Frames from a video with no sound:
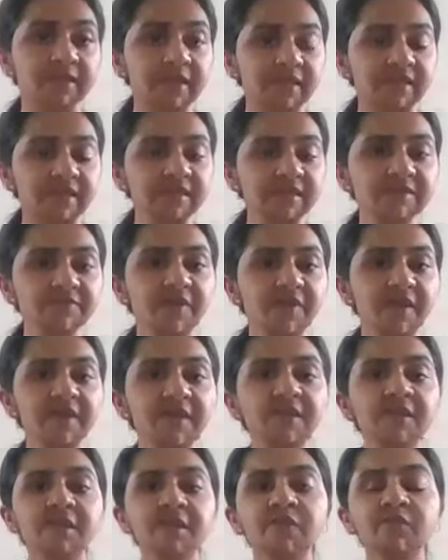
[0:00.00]
That is
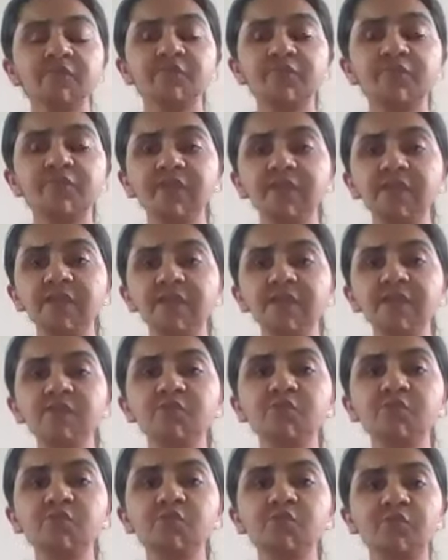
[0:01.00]
why we
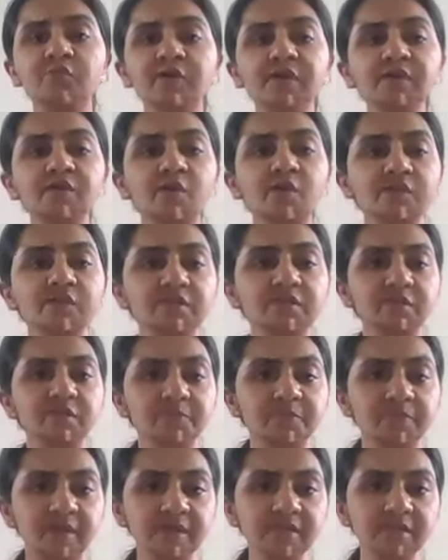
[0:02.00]
need to work on the
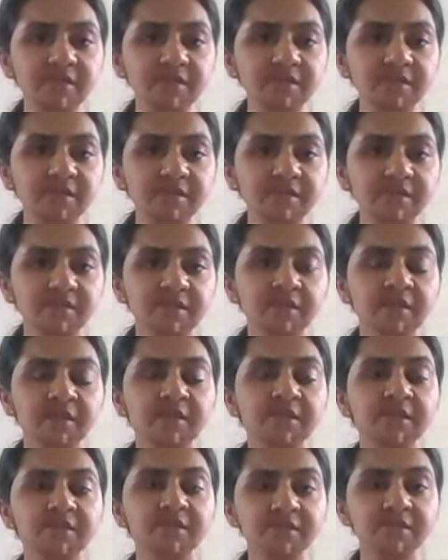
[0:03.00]
breath
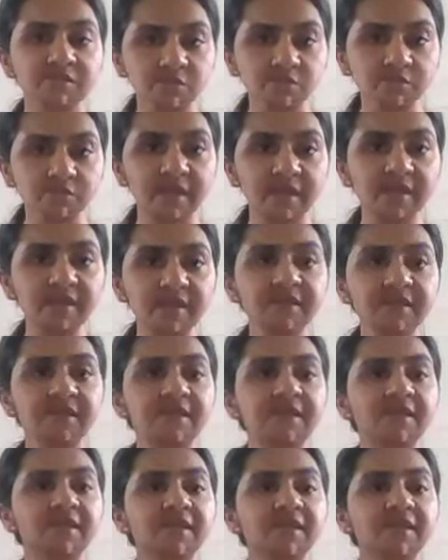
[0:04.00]
so that
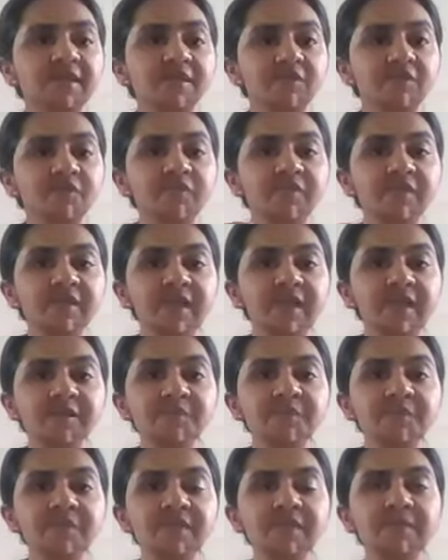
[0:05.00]
we
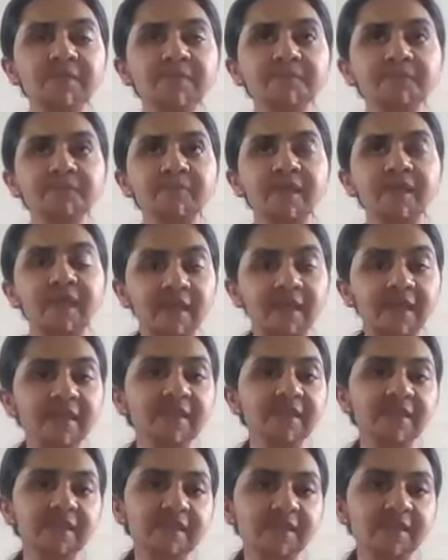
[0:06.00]
can be
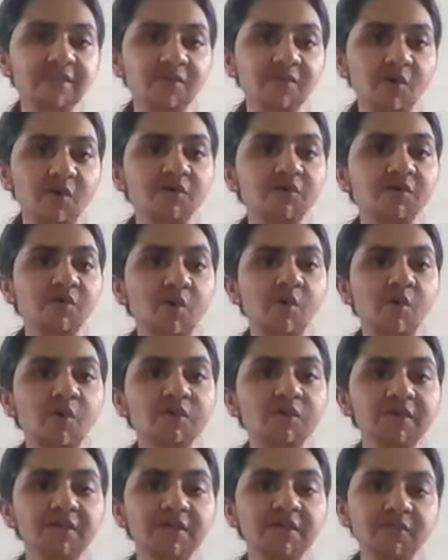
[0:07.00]
healthy on
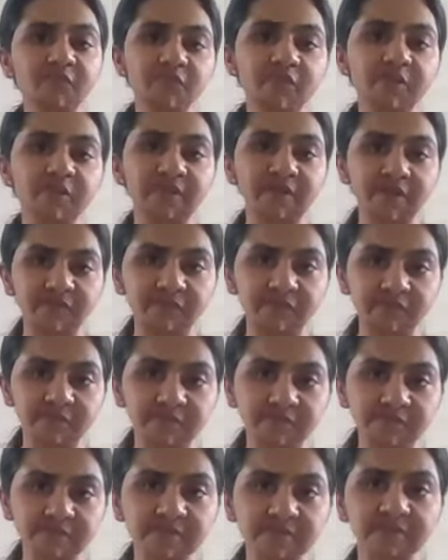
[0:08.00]
all the different
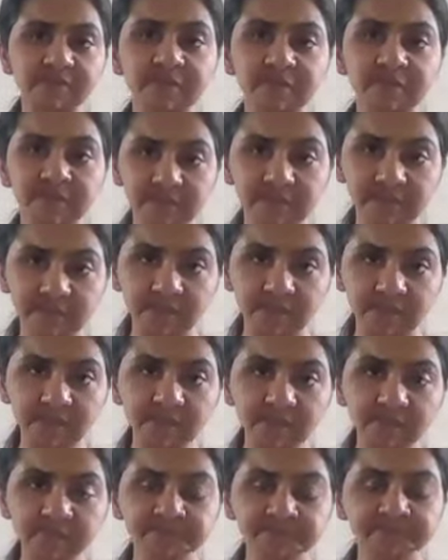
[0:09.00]
levels.
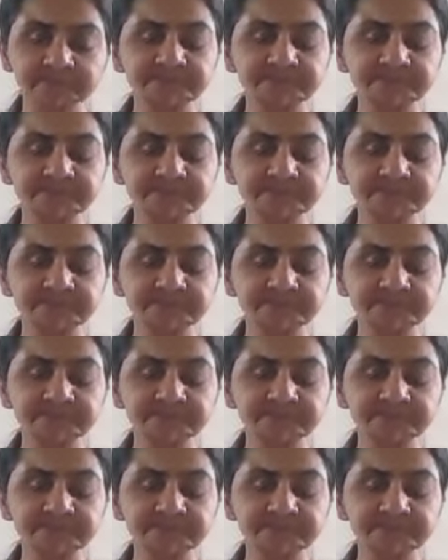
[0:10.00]
Correct?